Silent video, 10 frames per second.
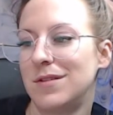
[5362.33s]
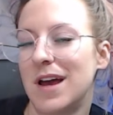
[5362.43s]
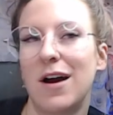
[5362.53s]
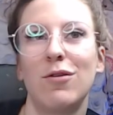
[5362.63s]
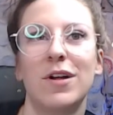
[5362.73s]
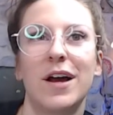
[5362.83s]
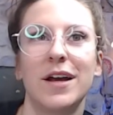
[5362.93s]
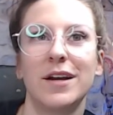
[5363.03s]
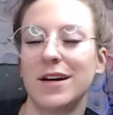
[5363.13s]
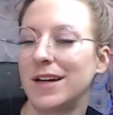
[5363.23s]

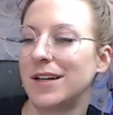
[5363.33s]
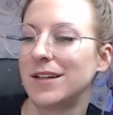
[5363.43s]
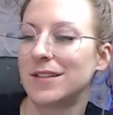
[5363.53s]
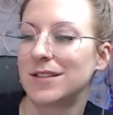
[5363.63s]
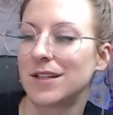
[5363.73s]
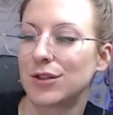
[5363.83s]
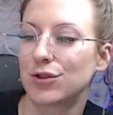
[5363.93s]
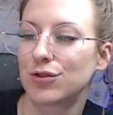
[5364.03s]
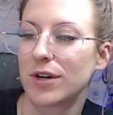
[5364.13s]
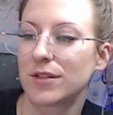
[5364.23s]
outline is a
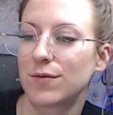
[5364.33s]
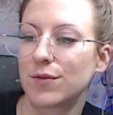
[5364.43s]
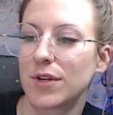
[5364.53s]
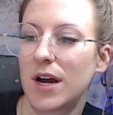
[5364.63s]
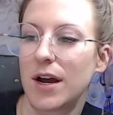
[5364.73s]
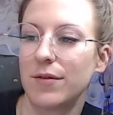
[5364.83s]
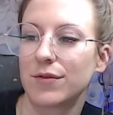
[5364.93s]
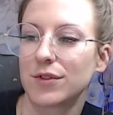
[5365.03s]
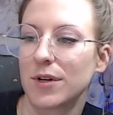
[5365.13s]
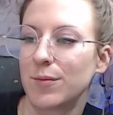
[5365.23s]
stressful time
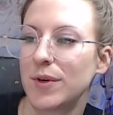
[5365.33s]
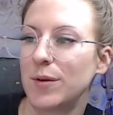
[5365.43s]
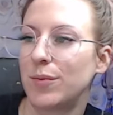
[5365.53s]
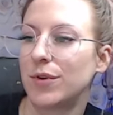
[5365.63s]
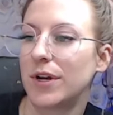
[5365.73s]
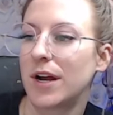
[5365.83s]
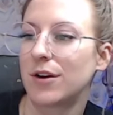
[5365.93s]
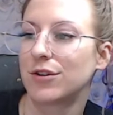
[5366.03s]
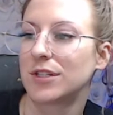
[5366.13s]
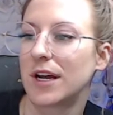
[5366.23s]
for some people, and I
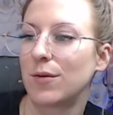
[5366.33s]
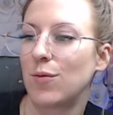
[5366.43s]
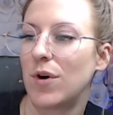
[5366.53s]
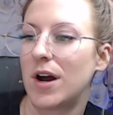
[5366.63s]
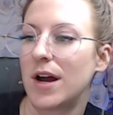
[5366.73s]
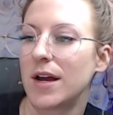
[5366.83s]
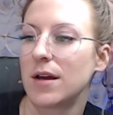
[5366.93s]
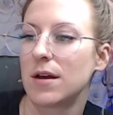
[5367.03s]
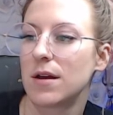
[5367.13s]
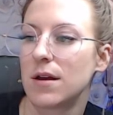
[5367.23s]
understand
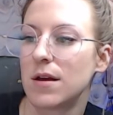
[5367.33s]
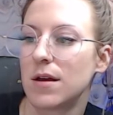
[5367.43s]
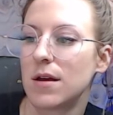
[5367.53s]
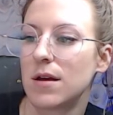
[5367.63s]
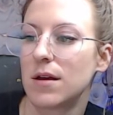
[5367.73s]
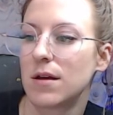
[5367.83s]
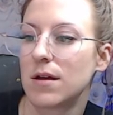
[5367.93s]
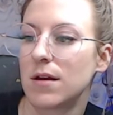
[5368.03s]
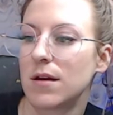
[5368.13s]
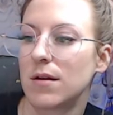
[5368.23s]
why.
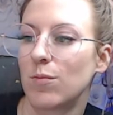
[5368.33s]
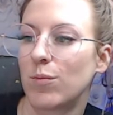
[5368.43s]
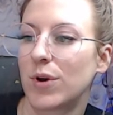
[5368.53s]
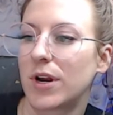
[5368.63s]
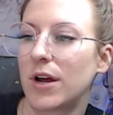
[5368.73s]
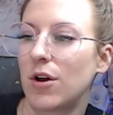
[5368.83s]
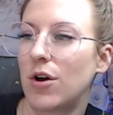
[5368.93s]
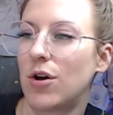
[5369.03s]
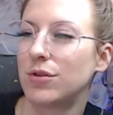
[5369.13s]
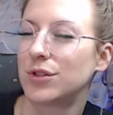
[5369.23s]
But I
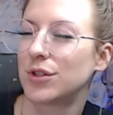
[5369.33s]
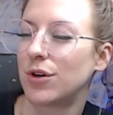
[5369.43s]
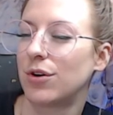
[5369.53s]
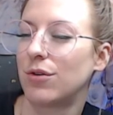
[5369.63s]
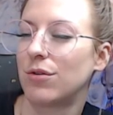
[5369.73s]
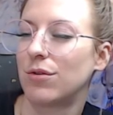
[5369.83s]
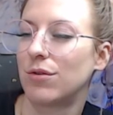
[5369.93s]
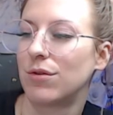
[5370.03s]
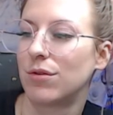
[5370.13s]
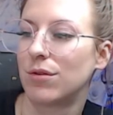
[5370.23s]
also
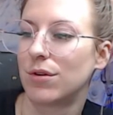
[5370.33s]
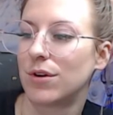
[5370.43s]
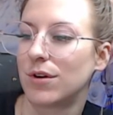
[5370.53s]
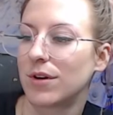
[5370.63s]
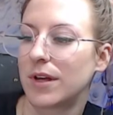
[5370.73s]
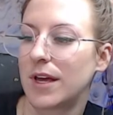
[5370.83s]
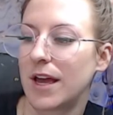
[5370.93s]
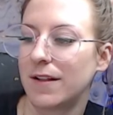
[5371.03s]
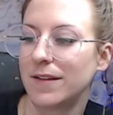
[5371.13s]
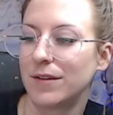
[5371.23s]

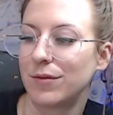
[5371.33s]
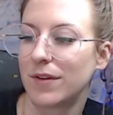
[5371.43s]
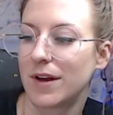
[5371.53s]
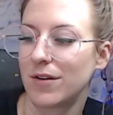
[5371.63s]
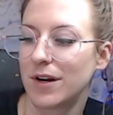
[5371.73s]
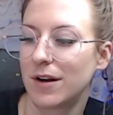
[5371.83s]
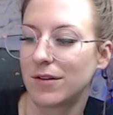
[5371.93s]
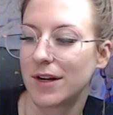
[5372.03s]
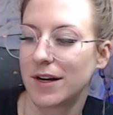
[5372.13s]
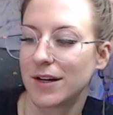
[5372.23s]
can't live without an
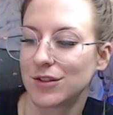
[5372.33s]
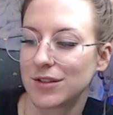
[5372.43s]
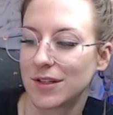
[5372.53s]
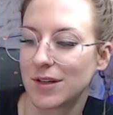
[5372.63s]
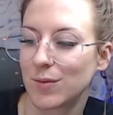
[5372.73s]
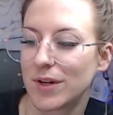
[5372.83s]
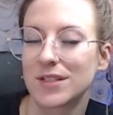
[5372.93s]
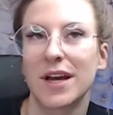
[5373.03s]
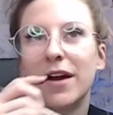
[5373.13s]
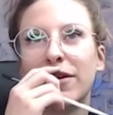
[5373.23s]
outline. I just think it
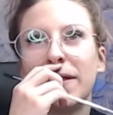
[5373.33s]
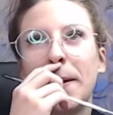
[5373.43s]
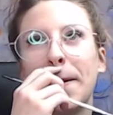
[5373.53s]
makes everything